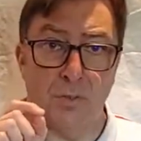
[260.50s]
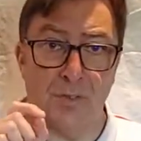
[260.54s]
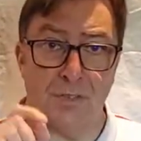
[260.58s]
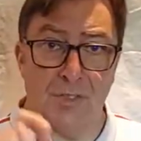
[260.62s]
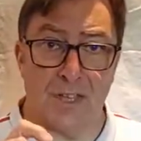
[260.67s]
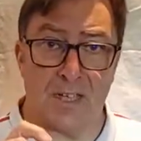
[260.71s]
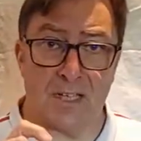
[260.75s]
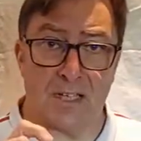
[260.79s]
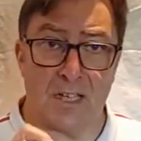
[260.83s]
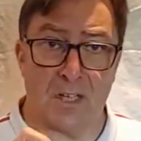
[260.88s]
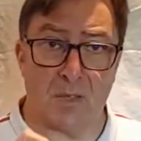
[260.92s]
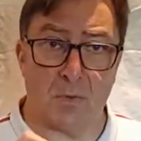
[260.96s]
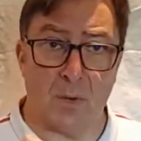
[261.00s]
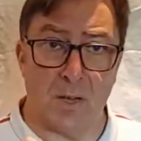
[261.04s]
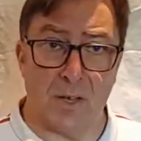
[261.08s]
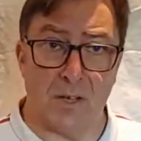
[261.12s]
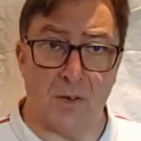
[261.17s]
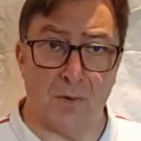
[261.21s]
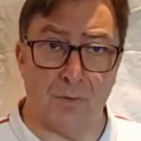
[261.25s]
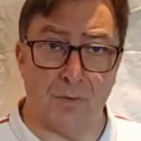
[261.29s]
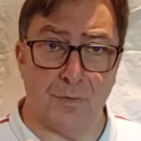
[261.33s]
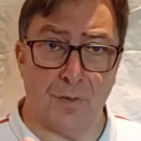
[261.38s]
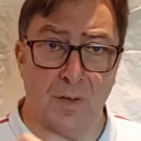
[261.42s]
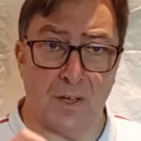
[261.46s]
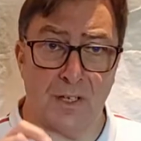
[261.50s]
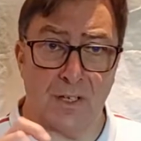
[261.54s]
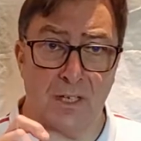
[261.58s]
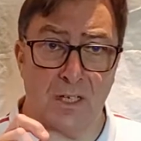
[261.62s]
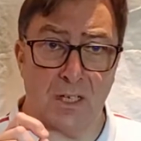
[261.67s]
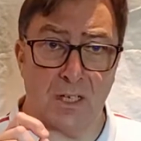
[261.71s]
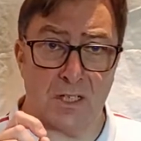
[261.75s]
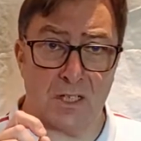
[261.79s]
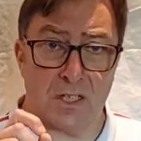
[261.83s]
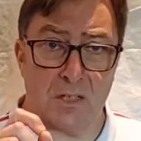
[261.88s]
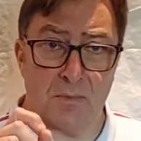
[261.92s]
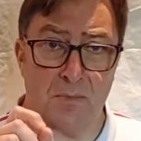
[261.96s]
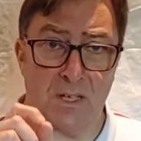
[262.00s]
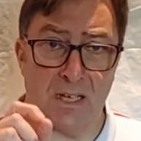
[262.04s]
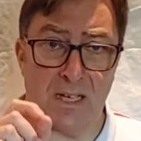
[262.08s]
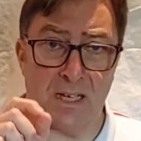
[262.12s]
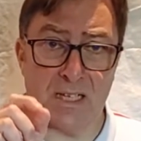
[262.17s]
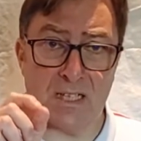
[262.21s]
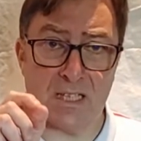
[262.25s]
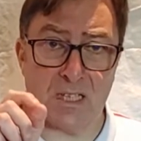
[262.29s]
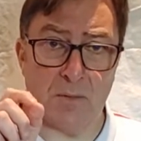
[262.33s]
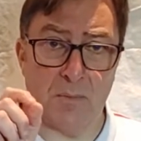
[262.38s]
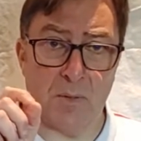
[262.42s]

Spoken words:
This is where you'll find customer lists